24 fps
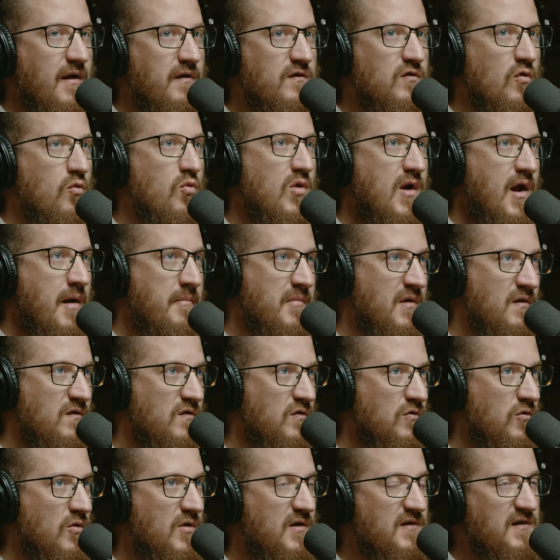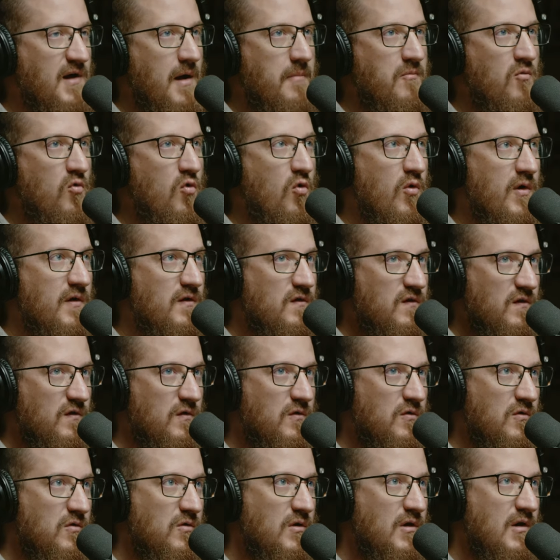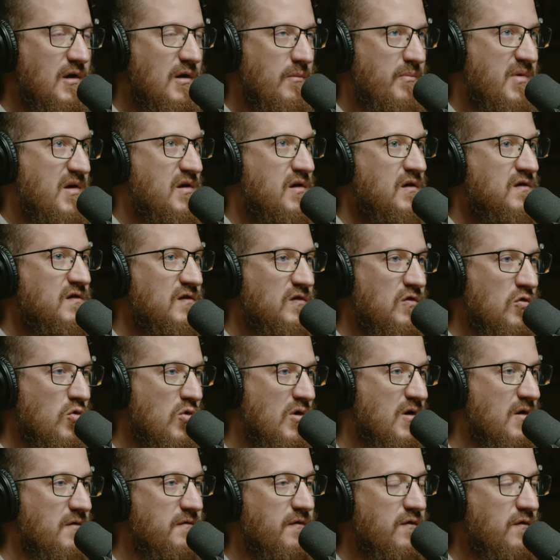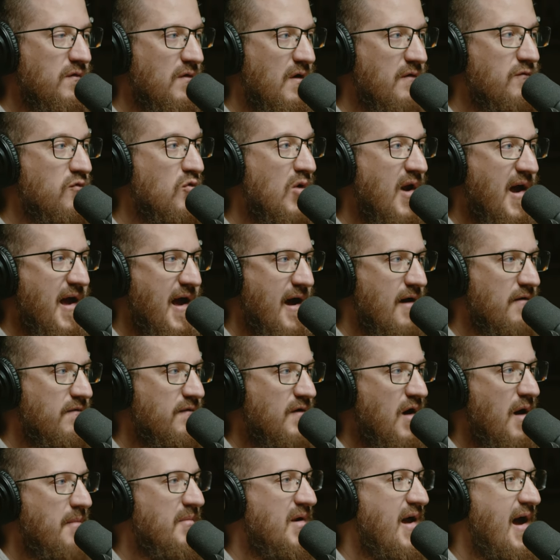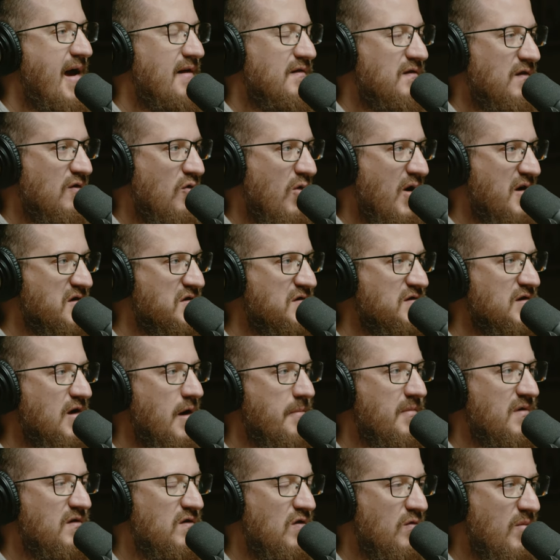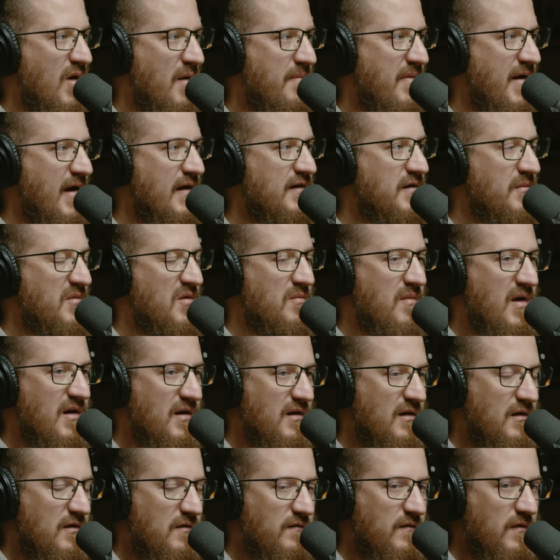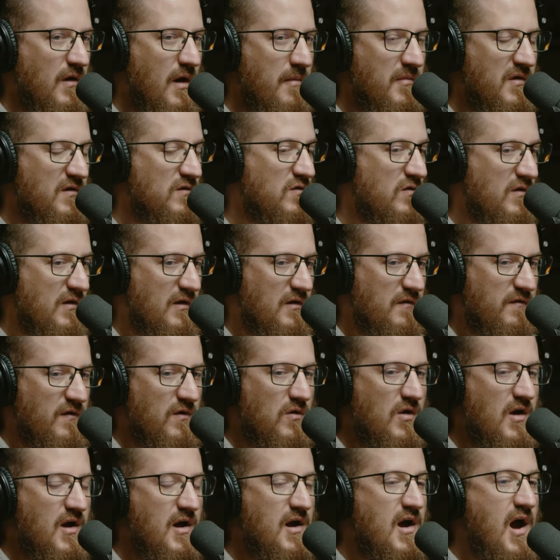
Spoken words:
And so what I'm going to do, Lord, is I'm going to be a good steward of what I have. I'm going to ask the questions. I'm going to do my best. I'm going to make an interview. I'm going to do the interview.